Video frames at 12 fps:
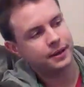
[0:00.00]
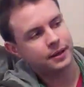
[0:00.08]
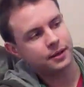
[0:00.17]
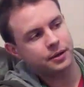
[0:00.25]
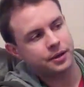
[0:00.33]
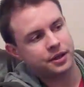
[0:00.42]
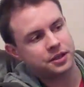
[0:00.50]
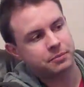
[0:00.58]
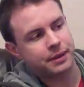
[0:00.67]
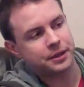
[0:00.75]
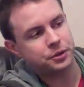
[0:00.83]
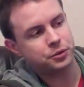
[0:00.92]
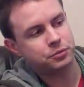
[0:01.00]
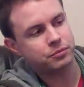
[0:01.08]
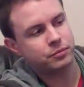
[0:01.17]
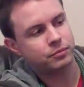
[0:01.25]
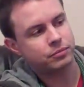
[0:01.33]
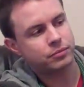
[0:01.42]
Got a nice manual,
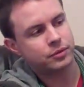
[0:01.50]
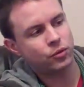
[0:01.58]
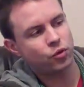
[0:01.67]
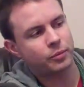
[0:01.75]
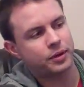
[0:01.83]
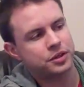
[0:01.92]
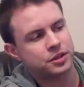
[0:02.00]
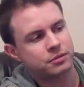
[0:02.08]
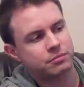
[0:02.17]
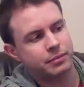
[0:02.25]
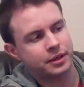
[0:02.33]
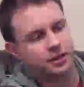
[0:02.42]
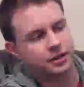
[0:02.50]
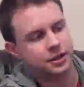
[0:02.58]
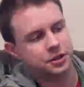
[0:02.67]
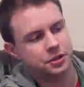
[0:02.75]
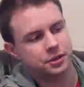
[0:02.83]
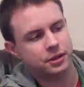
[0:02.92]
almost mint
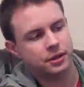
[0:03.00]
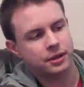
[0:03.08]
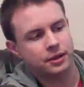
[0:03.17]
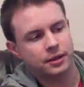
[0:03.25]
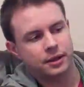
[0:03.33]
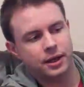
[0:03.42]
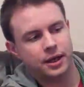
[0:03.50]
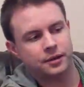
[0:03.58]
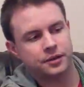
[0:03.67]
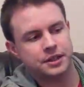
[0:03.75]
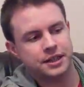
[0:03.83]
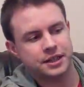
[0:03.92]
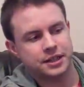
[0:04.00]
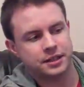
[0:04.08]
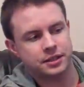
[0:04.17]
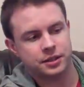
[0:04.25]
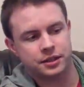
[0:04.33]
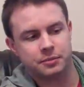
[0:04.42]
condition. The disc is
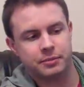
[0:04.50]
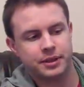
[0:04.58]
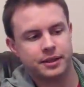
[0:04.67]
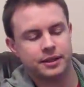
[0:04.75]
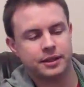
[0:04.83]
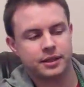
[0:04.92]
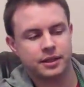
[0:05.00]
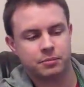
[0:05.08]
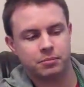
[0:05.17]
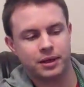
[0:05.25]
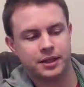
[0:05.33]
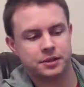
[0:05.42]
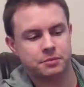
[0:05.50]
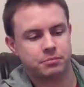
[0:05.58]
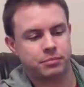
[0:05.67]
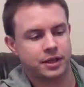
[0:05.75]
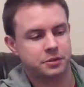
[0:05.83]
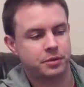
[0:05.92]
certainly mint and plays
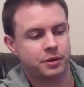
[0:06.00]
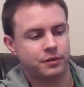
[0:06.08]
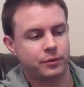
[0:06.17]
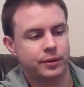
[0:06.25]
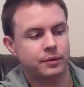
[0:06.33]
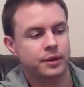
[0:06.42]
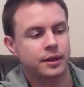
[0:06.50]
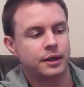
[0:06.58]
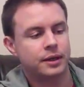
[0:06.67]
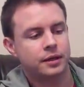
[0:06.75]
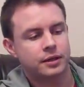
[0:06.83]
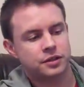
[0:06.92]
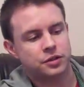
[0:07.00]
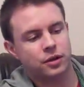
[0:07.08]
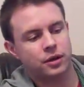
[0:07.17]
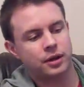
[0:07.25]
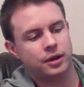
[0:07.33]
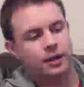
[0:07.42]
perfectly well. It's got
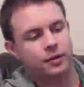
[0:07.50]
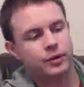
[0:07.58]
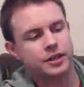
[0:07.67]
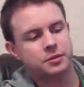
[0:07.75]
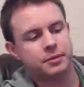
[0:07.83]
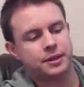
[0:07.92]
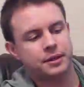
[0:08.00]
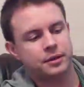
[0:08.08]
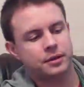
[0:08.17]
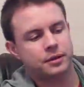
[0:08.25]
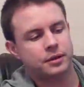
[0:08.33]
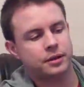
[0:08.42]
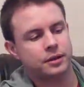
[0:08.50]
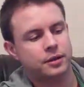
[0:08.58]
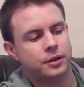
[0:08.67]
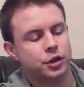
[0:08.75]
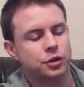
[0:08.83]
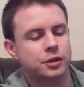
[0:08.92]
a reasonably
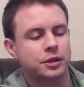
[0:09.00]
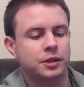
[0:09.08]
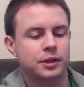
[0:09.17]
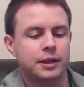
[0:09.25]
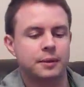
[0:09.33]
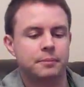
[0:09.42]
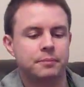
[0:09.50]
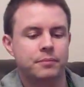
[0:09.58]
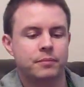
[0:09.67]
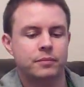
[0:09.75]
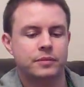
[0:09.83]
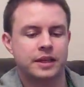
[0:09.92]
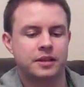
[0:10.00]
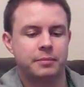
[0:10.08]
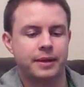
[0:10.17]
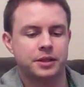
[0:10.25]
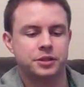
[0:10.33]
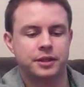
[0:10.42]
good little
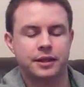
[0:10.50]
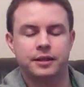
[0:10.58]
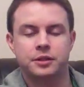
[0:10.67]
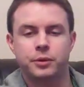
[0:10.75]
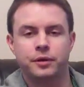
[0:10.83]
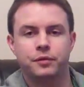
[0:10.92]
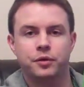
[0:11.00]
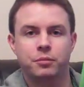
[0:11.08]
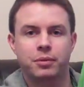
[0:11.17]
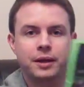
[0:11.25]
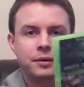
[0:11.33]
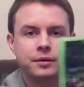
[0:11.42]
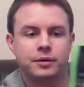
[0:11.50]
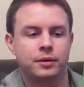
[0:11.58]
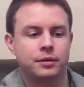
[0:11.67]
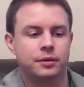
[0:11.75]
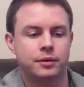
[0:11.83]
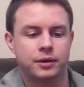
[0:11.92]
deathmatch thing as well if you want to play it
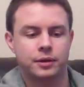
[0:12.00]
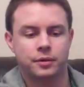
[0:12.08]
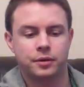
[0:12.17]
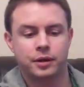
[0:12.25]
on